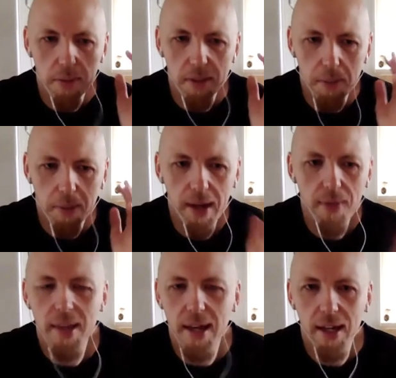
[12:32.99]
But to play
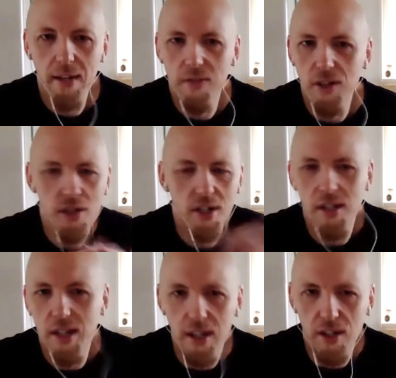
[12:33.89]
without conviction
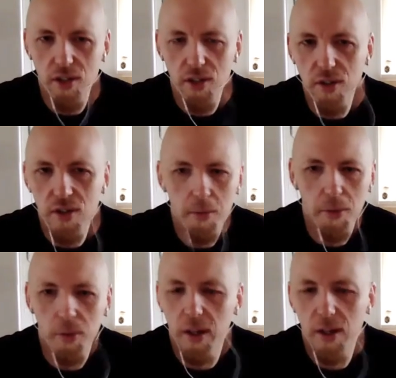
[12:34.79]
is
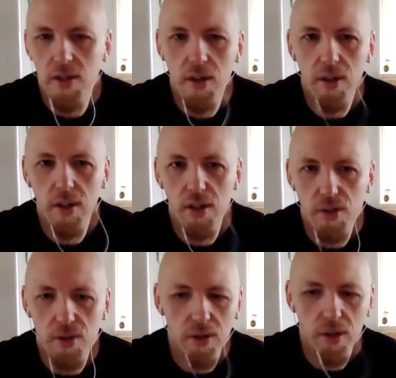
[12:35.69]
inexcusable, and it's totally true.